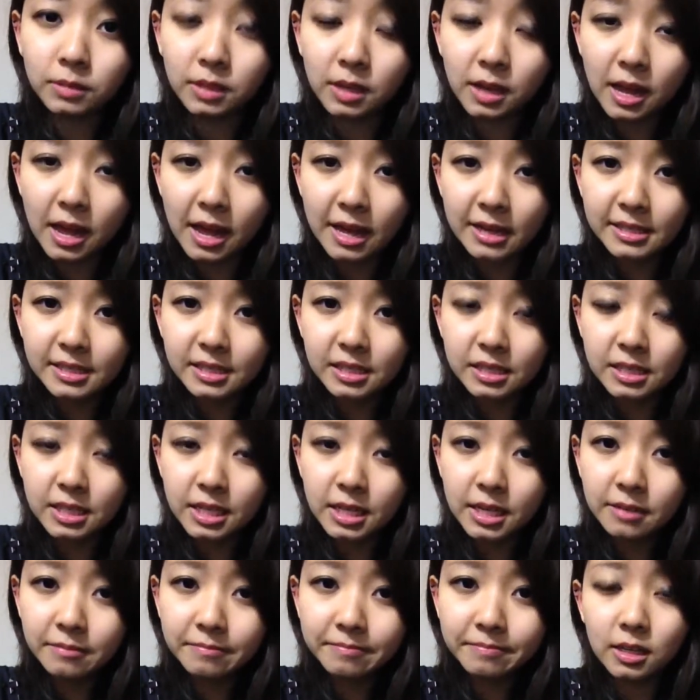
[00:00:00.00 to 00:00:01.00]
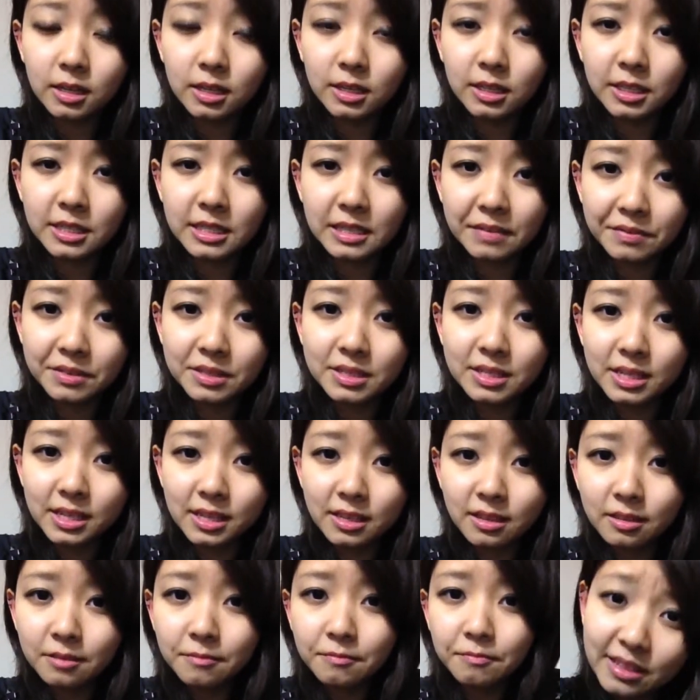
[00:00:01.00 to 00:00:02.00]
last Sunday on the
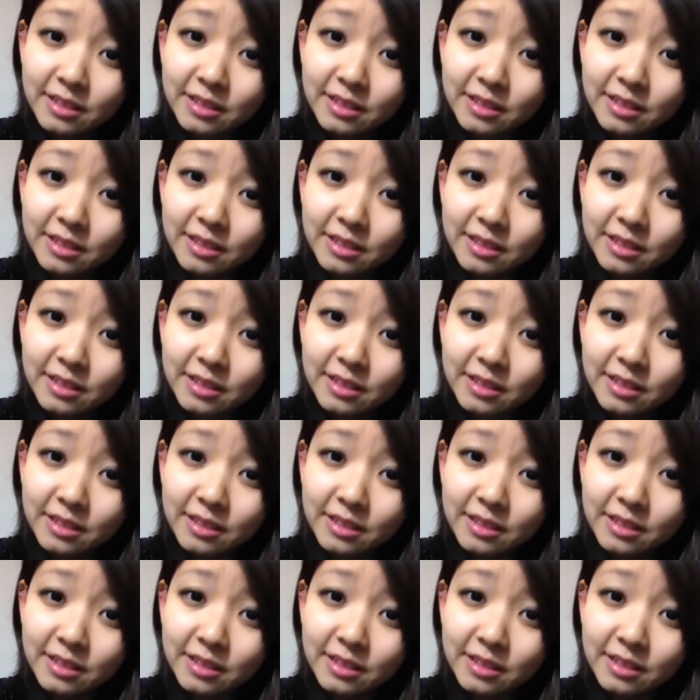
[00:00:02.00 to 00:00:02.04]
17th